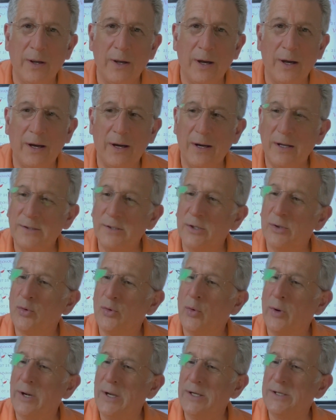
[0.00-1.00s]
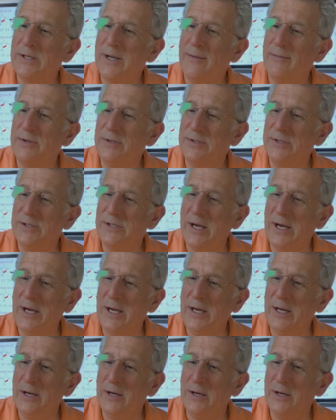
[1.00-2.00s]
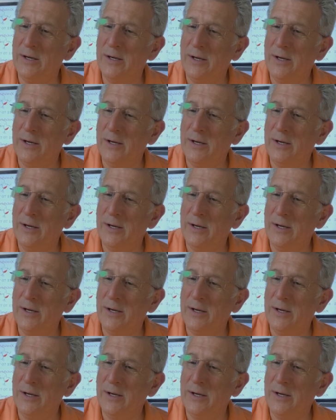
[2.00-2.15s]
It's a 2017.